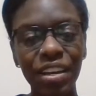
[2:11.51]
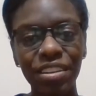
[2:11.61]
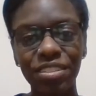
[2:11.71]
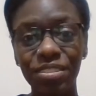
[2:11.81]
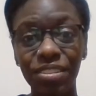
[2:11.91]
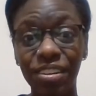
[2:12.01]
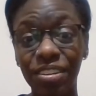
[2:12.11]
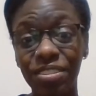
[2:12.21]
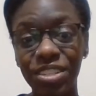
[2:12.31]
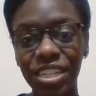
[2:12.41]
so you can
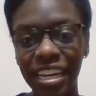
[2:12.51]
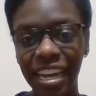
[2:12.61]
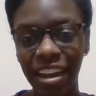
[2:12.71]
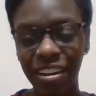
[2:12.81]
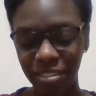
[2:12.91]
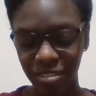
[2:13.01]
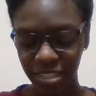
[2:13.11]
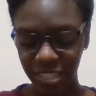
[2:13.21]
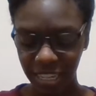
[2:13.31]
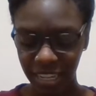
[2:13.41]
go check
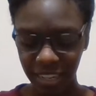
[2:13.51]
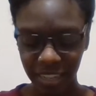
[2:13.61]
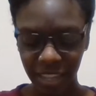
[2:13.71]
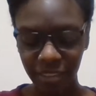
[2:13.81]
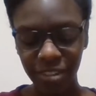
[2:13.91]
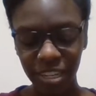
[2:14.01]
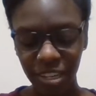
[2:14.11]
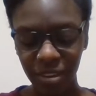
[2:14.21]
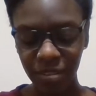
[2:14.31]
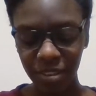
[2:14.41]
out that
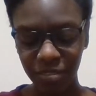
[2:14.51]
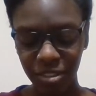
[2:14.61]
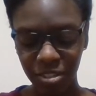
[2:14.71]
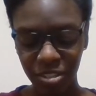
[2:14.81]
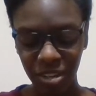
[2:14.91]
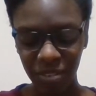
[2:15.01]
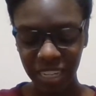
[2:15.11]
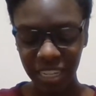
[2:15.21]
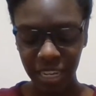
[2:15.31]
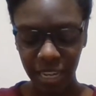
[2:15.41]
video if you're so
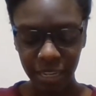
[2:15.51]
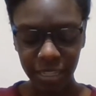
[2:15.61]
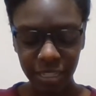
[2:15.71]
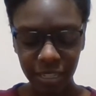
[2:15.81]
inclined.